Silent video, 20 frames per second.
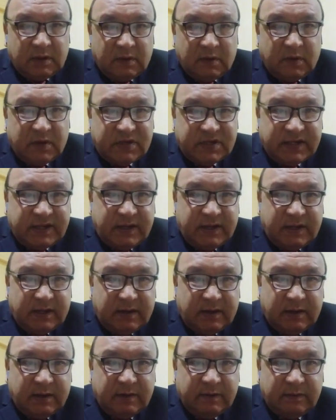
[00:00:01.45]
Good
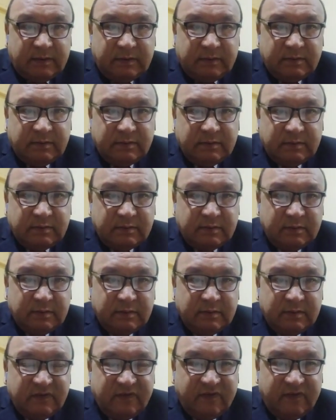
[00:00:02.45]
day,
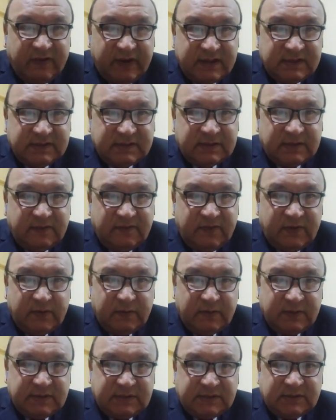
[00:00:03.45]
friends and
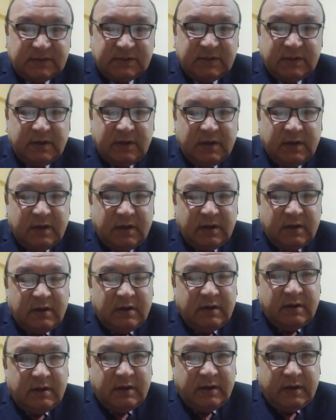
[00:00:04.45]
viewers.
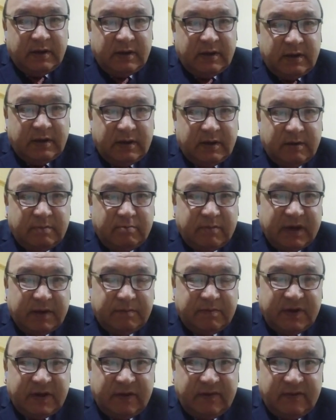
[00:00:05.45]
Uh, in
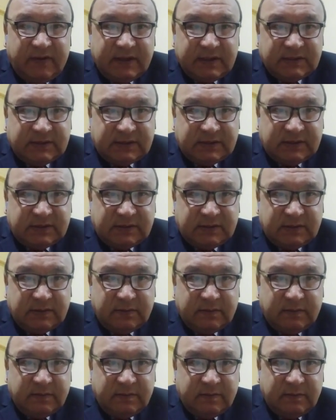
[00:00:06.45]
my
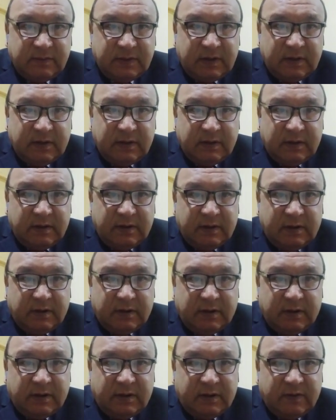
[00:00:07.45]
previous
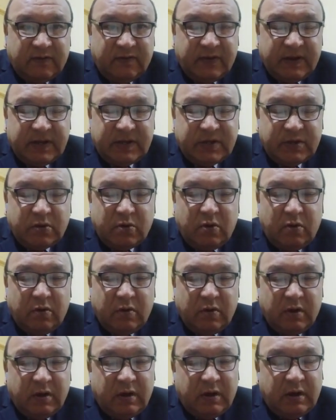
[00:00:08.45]
uh,
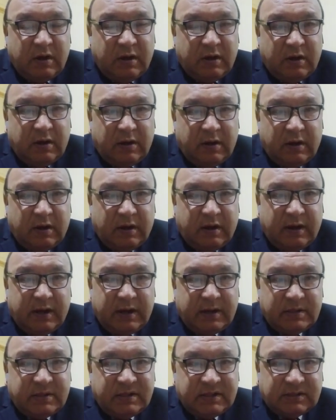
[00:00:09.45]
video,
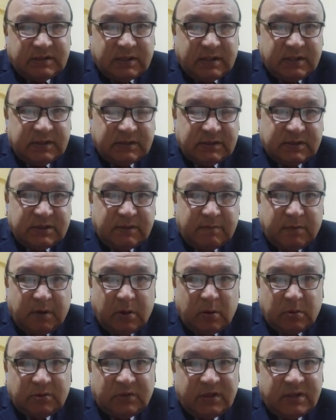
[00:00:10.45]
uh, I discussed
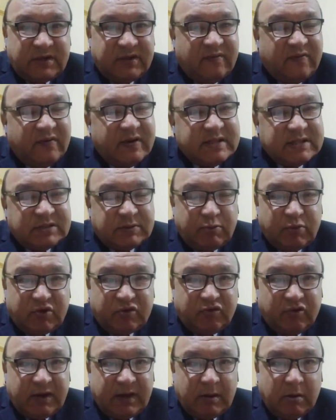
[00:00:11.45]
about the difference
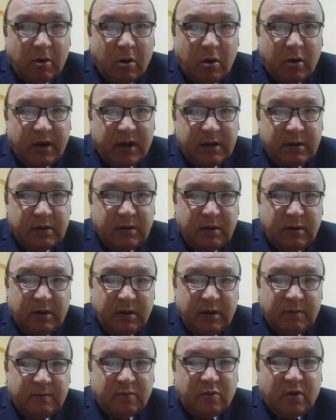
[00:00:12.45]
between law and
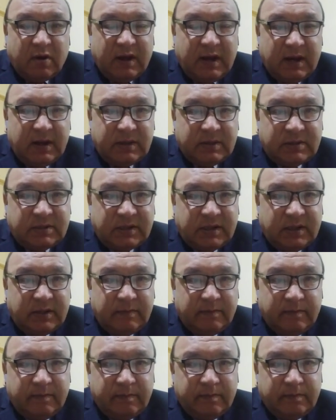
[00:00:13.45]

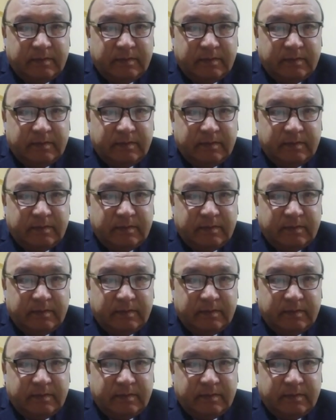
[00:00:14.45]
morality.